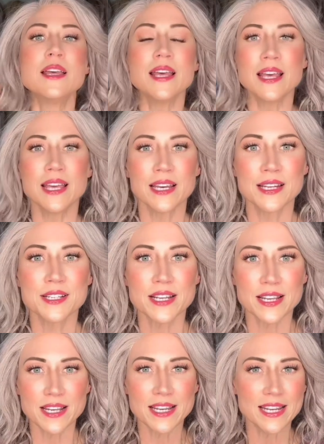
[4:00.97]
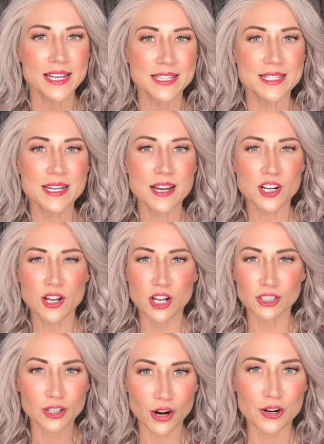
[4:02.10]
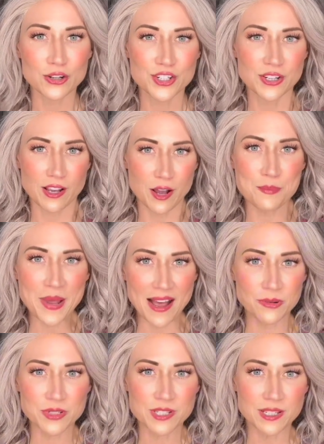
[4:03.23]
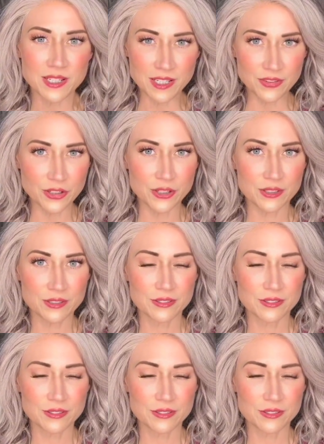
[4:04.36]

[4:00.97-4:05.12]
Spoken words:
and it's not a large amount either.